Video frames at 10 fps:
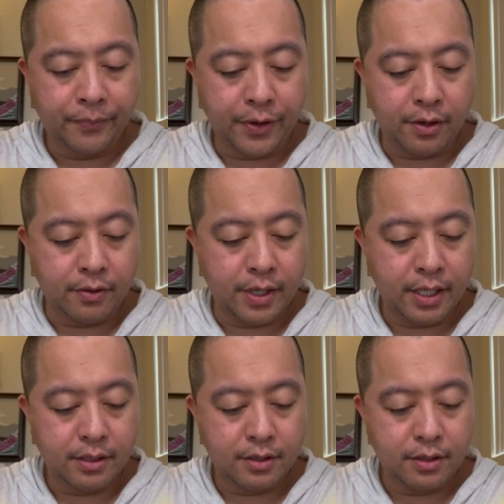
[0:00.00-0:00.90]
Alright,
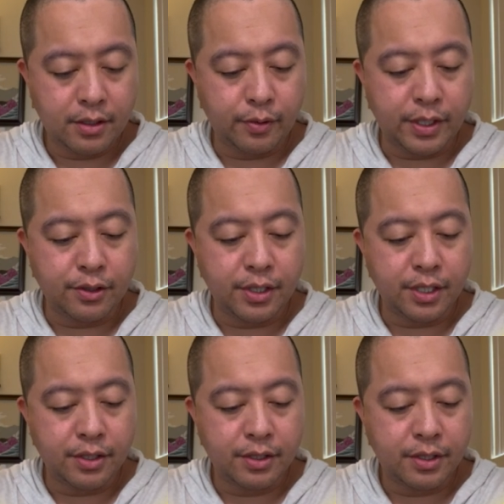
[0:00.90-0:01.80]
2
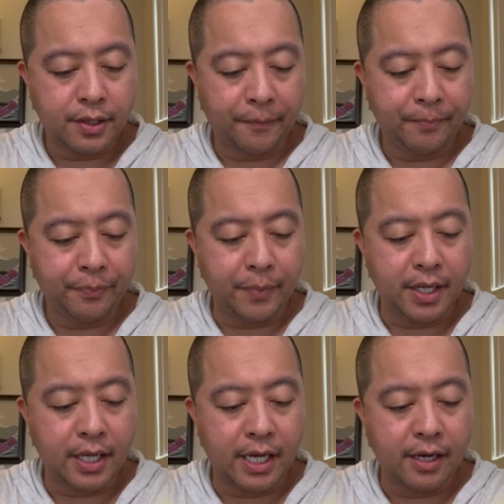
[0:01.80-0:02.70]
energies,
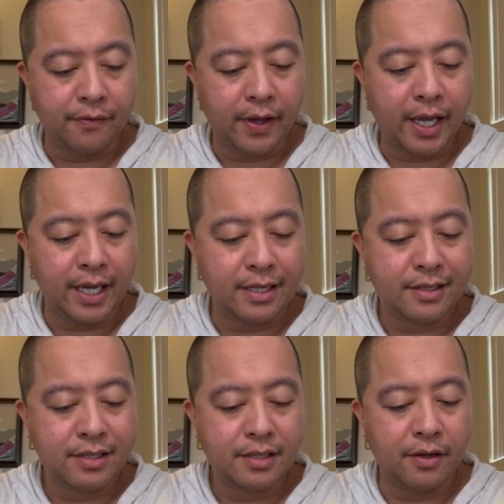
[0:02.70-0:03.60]
meaning I have
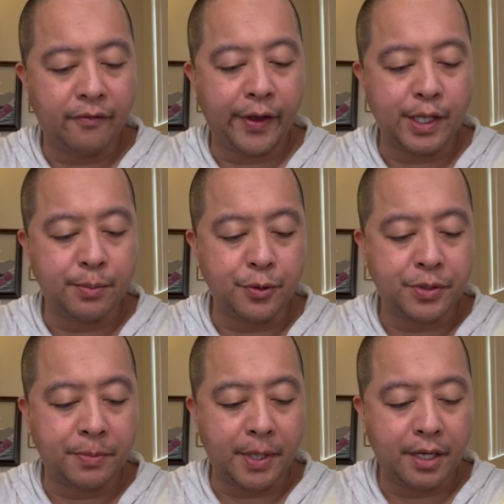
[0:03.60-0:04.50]
8 available to
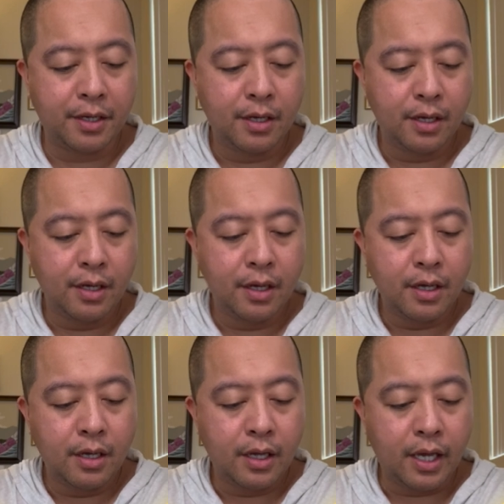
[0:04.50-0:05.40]
me,
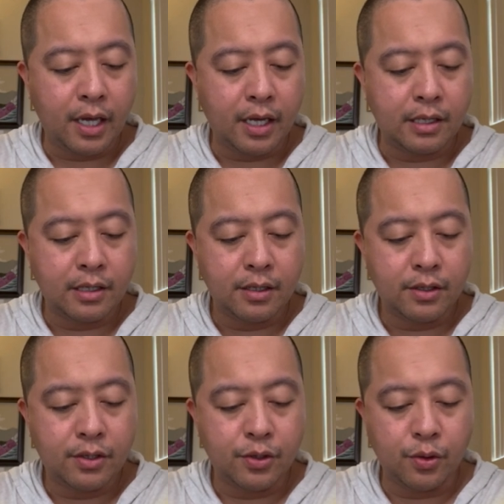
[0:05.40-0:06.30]
and
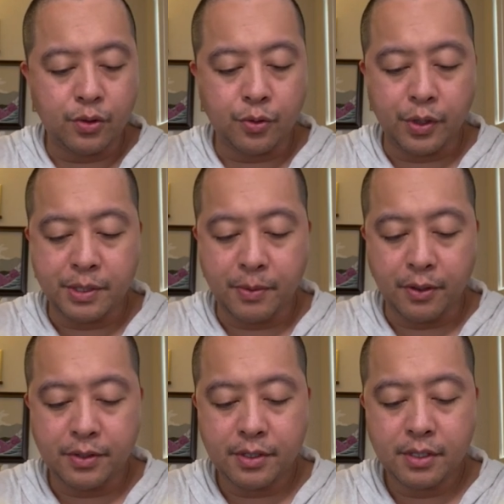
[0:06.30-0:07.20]
2 choice
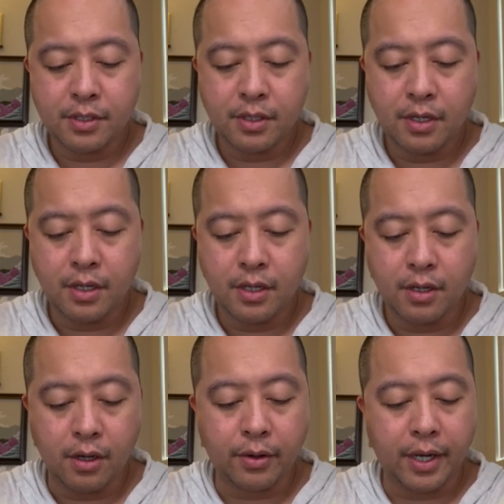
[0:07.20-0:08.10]
belts.
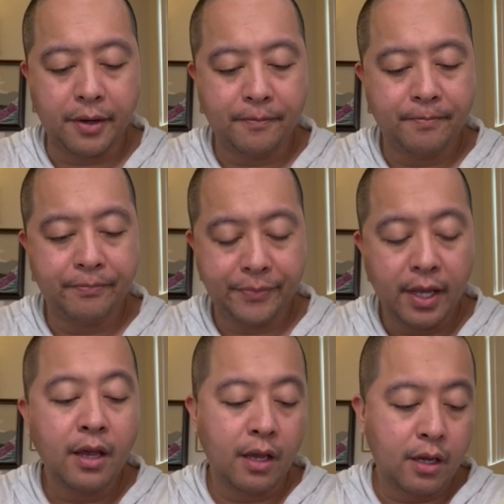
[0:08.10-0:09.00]
Okay,
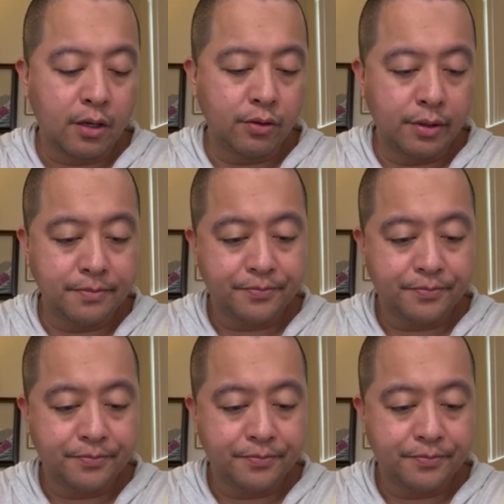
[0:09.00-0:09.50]
cool.